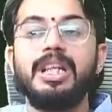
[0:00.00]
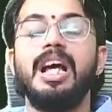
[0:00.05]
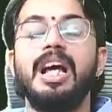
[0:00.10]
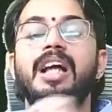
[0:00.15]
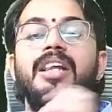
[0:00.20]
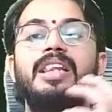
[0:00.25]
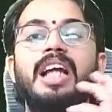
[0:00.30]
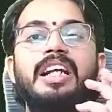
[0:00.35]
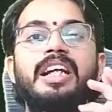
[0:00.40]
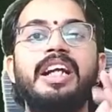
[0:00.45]

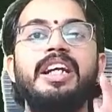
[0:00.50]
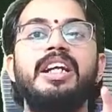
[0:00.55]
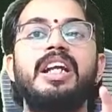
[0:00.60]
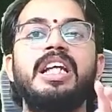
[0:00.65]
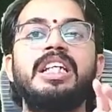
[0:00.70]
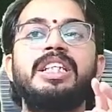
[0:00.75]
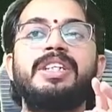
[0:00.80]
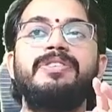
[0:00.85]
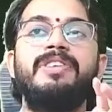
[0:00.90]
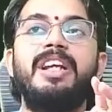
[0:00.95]
that interest
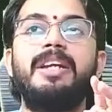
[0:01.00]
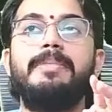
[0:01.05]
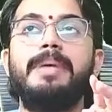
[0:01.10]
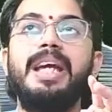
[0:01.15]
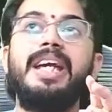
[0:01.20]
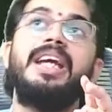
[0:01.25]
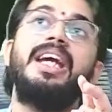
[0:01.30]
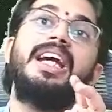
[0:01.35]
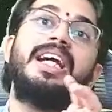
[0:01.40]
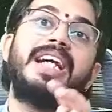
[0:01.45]
will
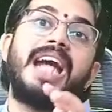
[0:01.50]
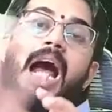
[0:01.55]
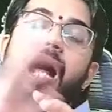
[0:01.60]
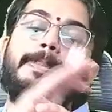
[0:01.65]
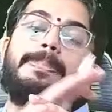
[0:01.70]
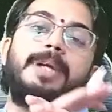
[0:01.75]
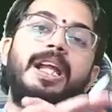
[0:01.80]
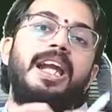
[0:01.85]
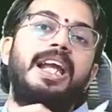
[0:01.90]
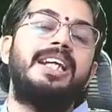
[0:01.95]
be
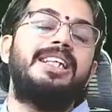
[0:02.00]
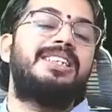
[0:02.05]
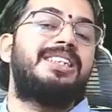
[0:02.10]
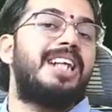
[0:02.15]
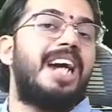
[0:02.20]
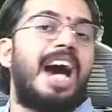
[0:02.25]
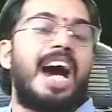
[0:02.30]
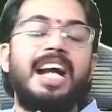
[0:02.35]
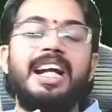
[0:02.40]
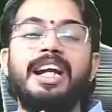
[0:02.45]
capitalized,
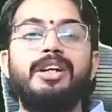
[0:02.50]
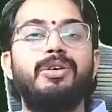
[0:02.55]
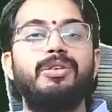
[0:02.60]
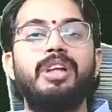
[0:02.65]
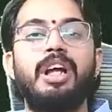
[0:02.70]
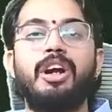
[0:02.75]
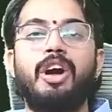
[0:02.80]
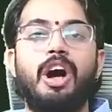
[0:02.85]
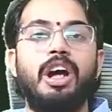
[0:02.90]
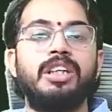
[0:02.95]
added to the
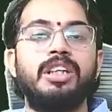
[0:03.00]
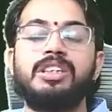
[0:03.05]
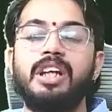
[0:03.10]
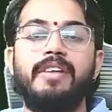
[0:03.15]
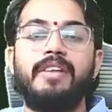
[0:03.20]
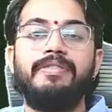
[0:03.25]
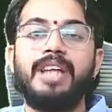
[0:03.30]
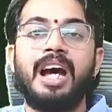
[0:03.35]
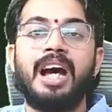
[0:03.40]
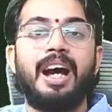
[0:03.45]
cost of
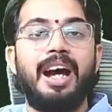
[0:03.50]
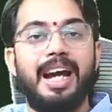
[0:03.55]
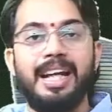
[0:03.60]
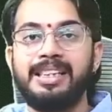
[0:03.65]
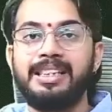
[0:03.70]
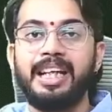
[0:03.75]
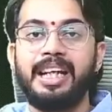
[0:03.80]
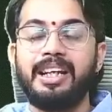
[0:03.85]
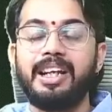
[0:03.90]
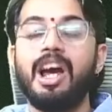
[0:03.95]
the
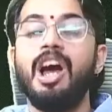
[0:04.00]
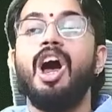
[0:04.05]
asset.